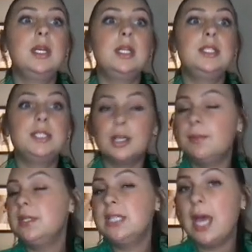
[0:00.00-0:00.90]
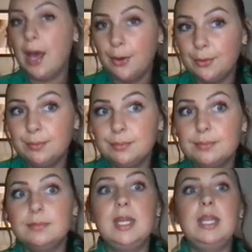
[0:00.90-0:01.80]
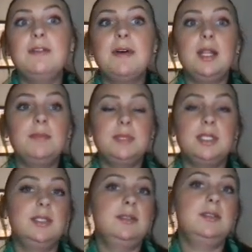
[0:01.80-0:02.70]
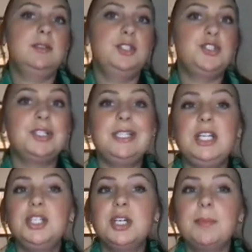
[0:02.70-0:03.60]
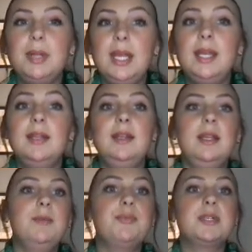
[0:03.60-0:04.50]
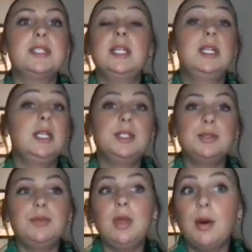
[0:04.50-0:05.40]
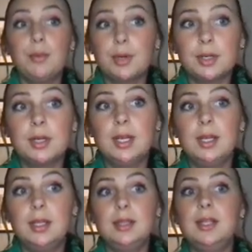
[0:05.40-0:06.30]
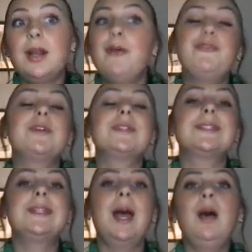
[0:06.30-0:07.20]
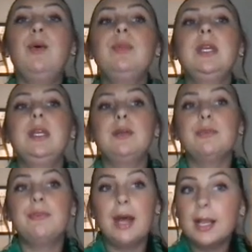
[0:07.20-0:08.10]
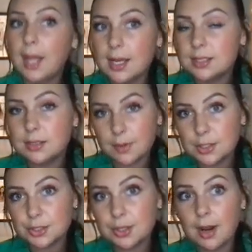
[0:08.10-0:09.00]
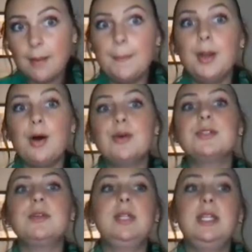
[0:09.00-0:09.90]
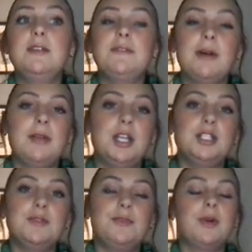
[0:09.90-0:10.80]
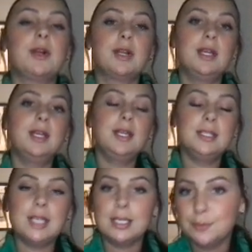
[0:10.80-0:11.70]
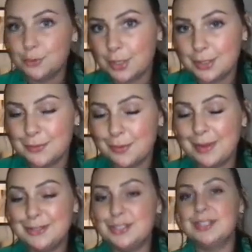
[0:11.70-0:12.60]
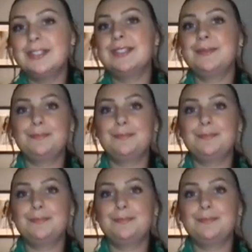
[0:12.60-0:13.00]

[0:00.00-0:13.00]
Determined to help, they developed a strategic plan and presented it to the owner. Their efforts not only revitalized the restaurant, but also laid the foundation for Tasteful Transformations.